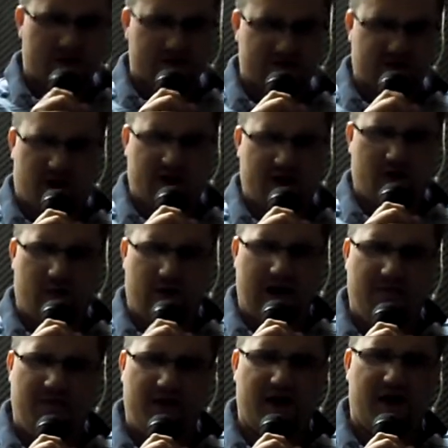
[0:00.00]
Saudi
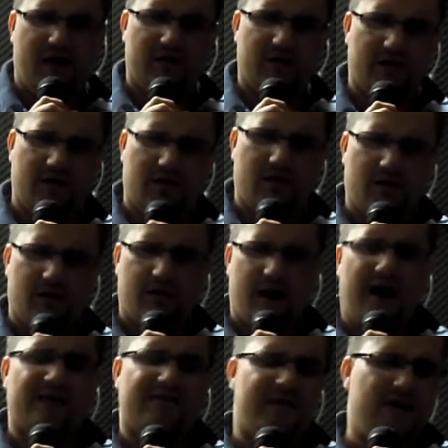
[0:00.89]
Arabia?
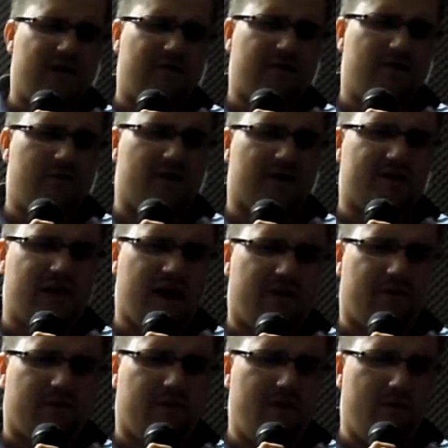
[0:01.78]
I think the U.S.
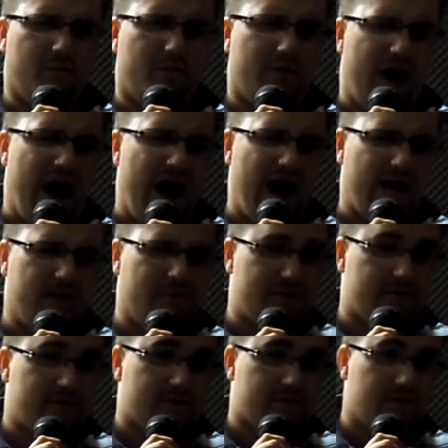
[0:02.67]
government
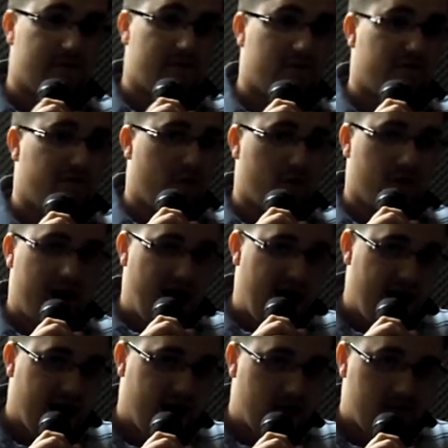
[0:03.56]
bribes foreign
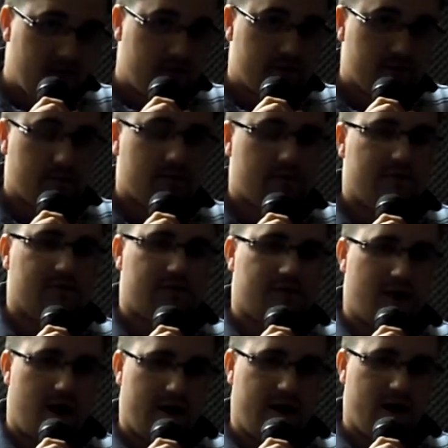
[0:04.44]
aid.
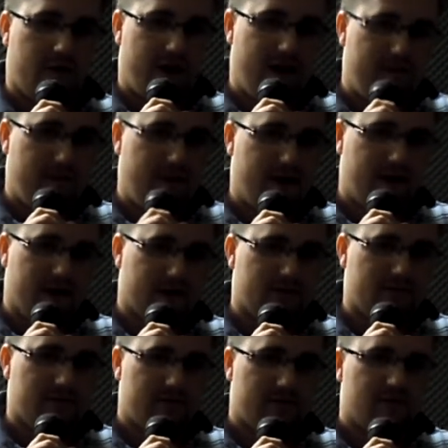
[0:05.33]
Saudi Arabia
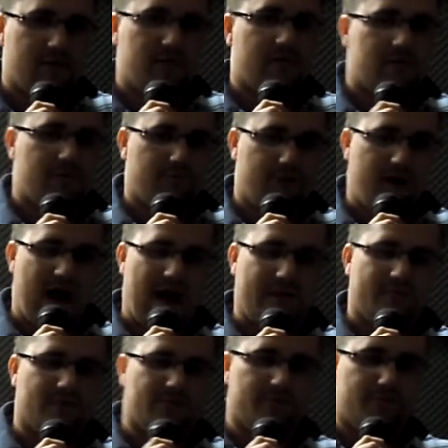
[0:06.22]

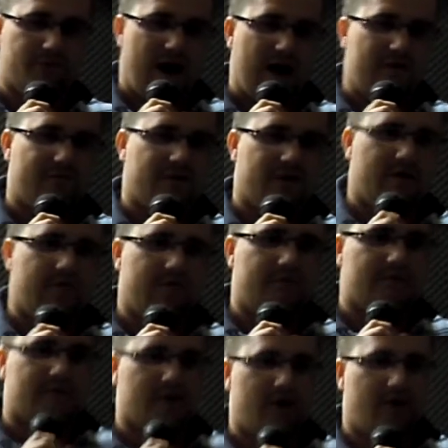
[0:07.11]
bribes them,
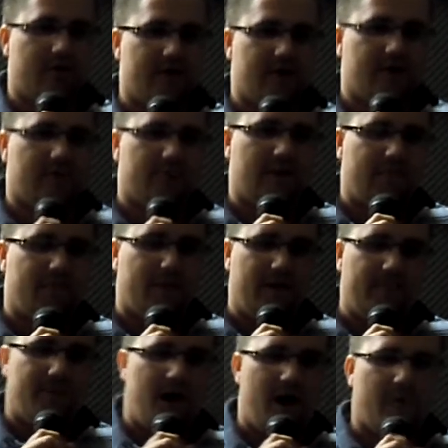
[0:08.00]
so they
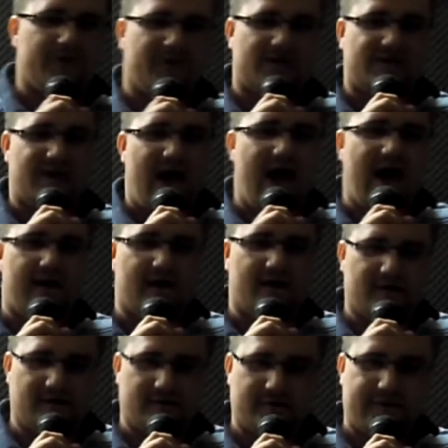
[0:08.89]
play ball with the
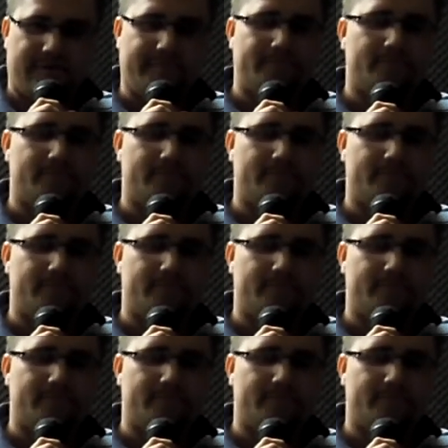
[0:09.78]
Zionists.